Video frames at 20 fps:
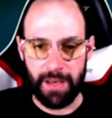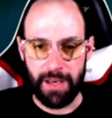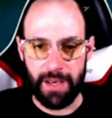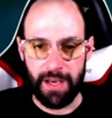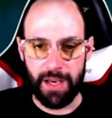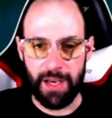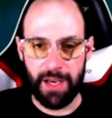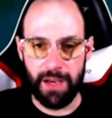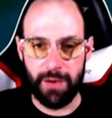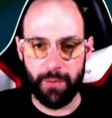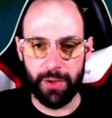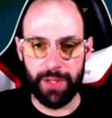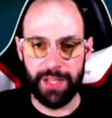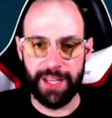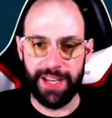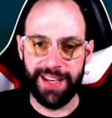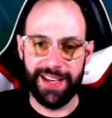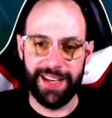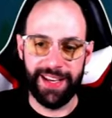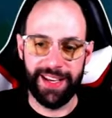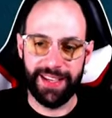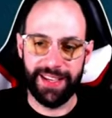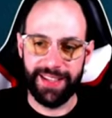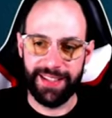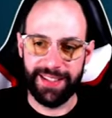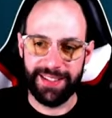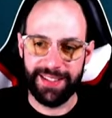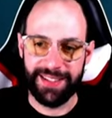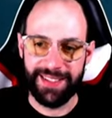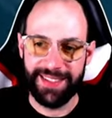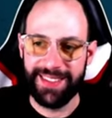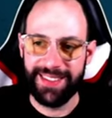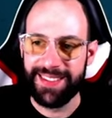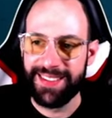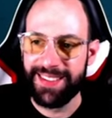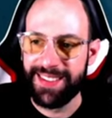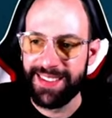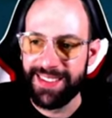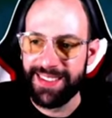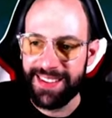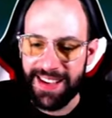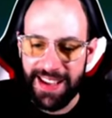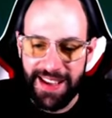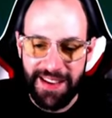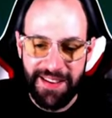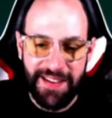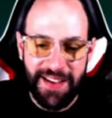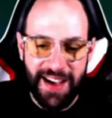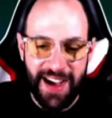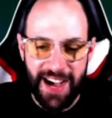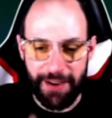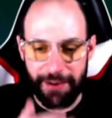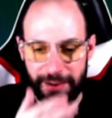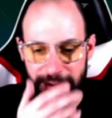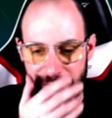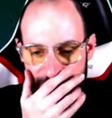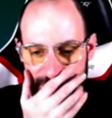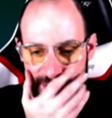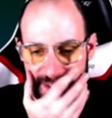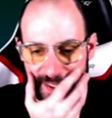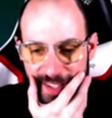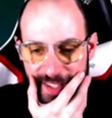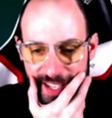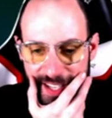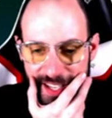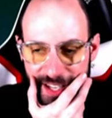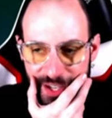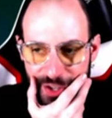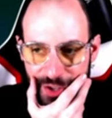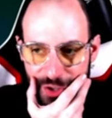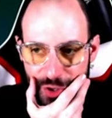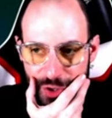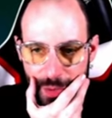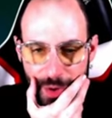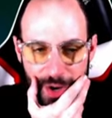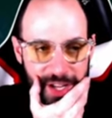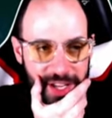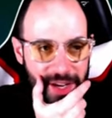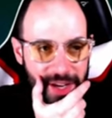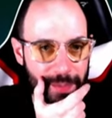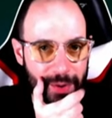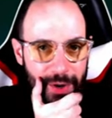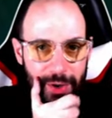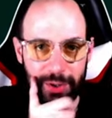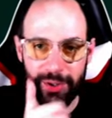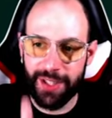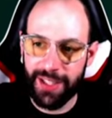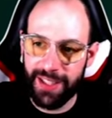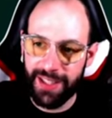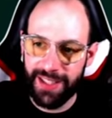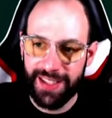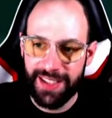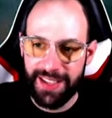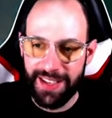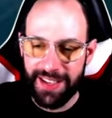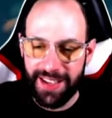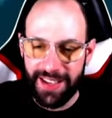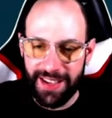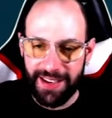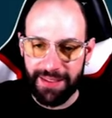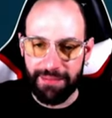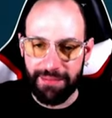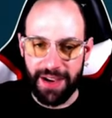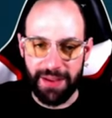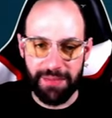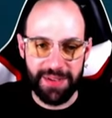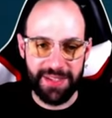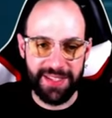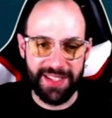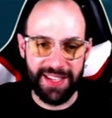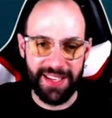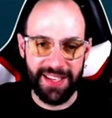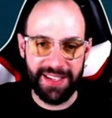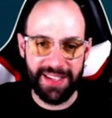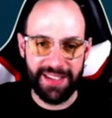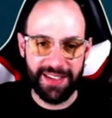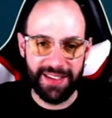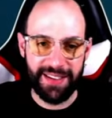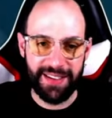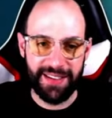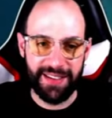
And we did it. I was using the summoning a portal by mistake.